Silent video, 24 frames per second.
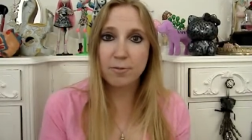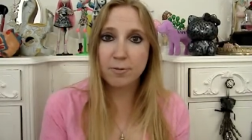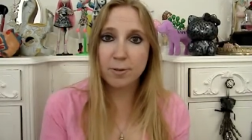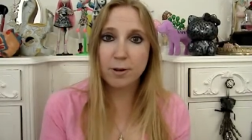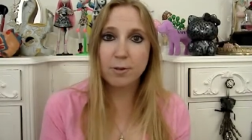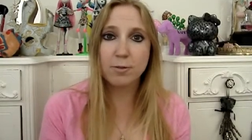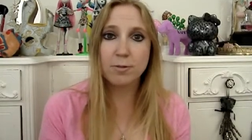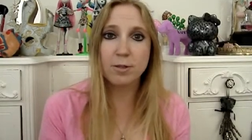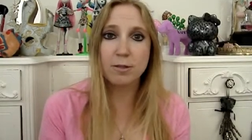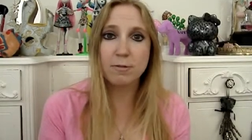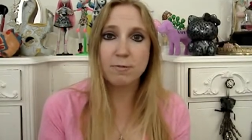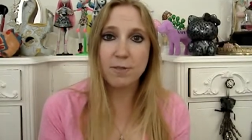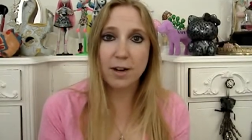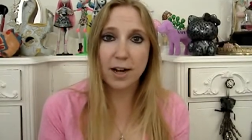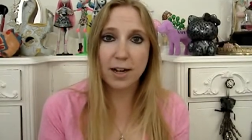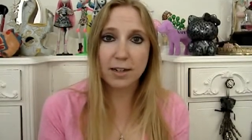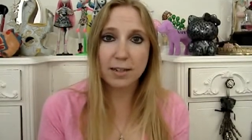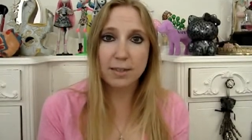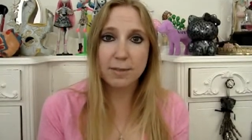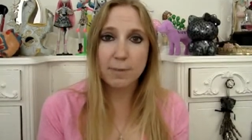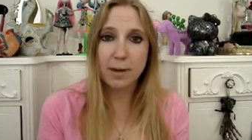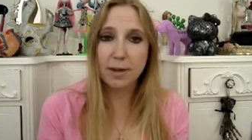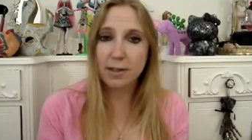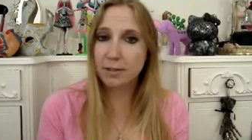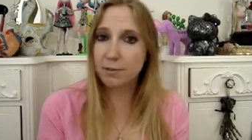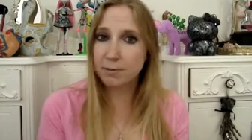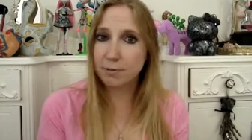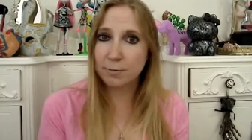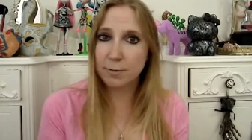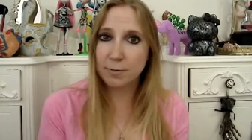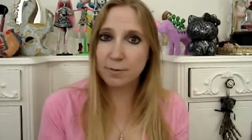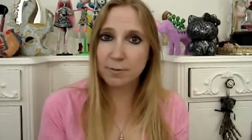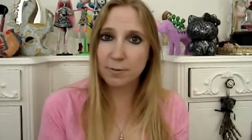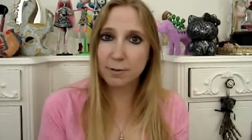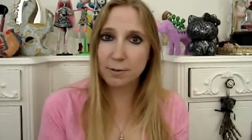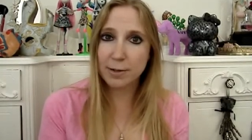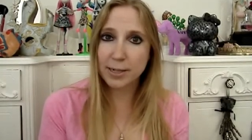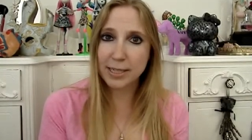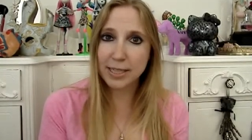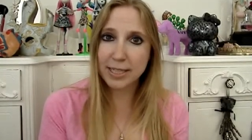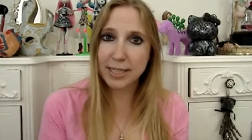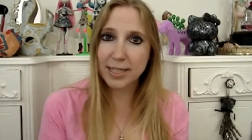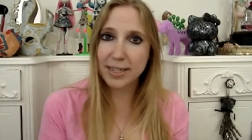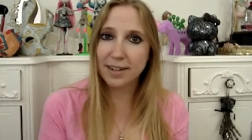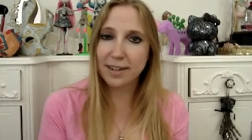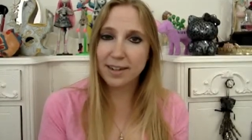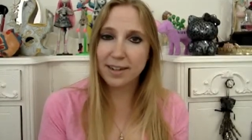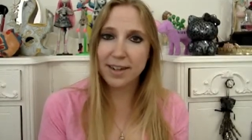Rose Box box from
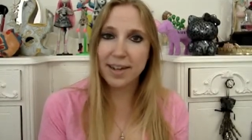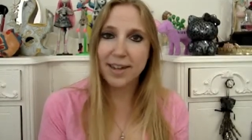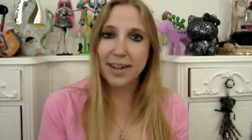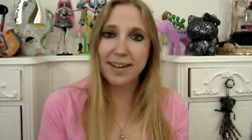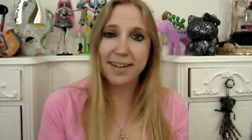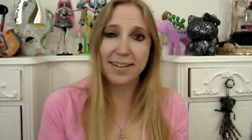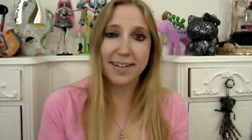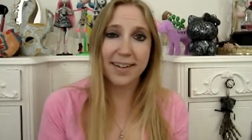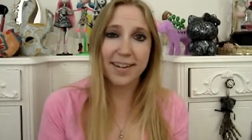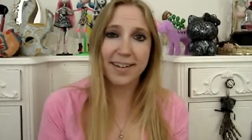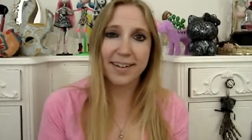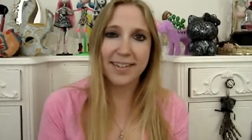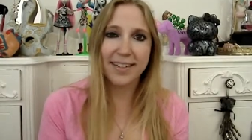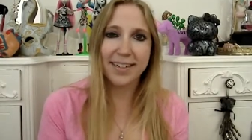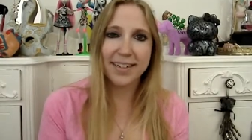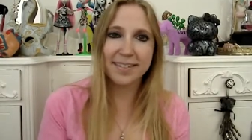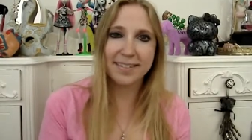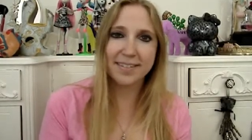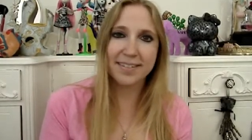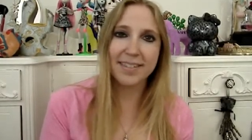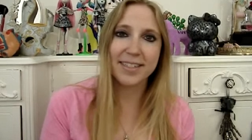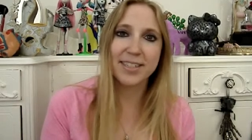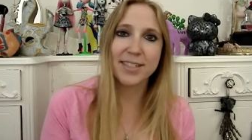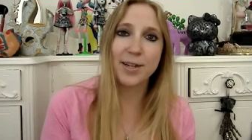Influenster, now you know.